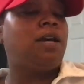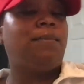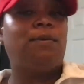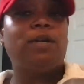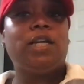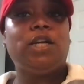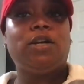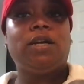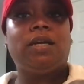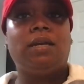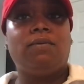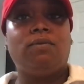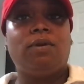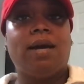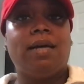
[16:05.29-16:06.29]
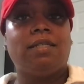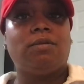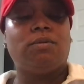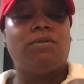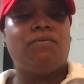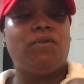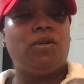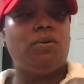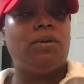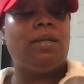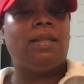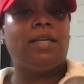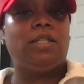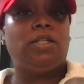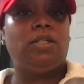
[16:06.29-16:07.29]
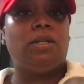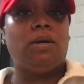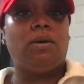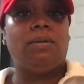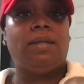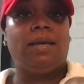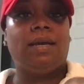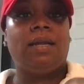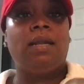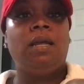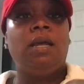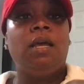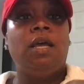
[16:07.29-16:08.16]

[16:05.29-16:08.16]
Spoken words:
come on here and give you guys a review and let you know that